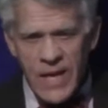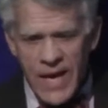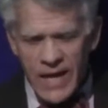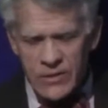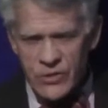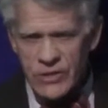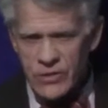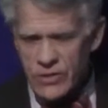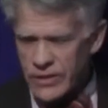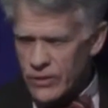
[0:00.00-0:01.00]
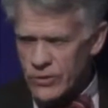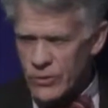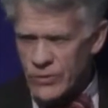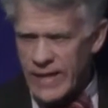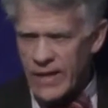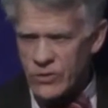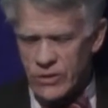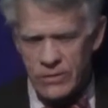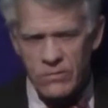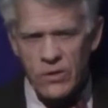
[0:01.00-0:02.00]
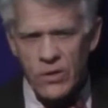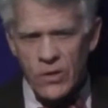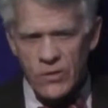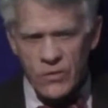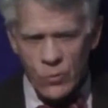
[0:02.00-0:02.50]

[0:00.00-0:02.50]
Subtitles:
And since the year 2000, the